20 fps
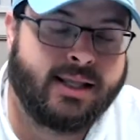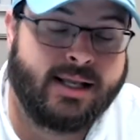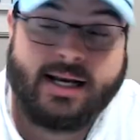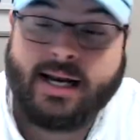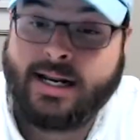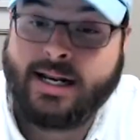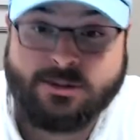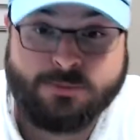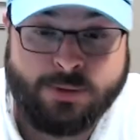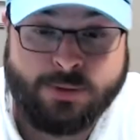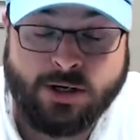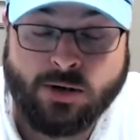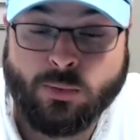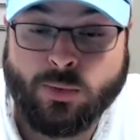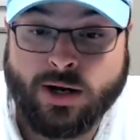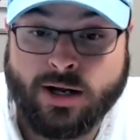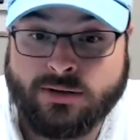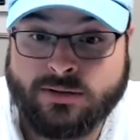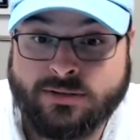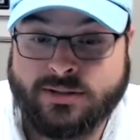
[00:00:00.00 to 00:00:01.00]
It has been a
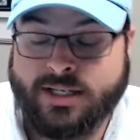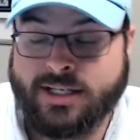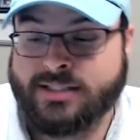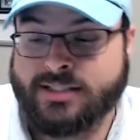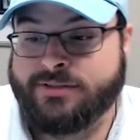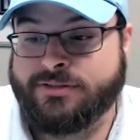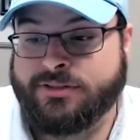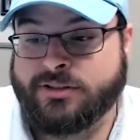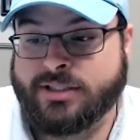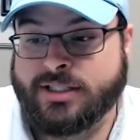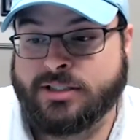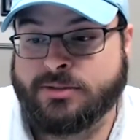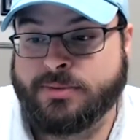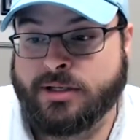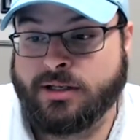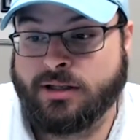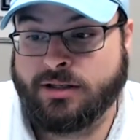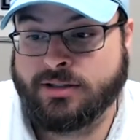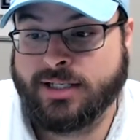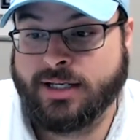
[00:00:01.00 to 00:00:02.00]
while. Gosh, it feels like it's
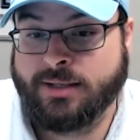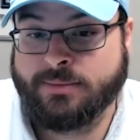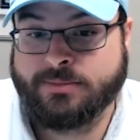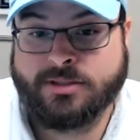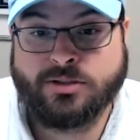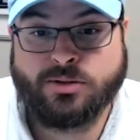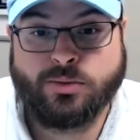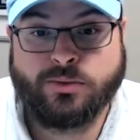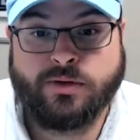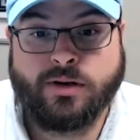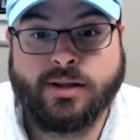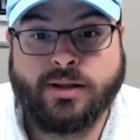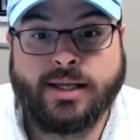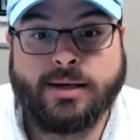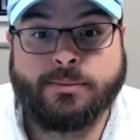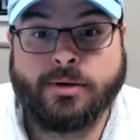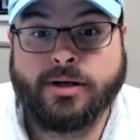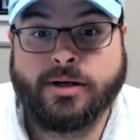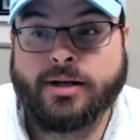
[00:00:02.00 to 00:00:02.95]
been a long time since we've done that.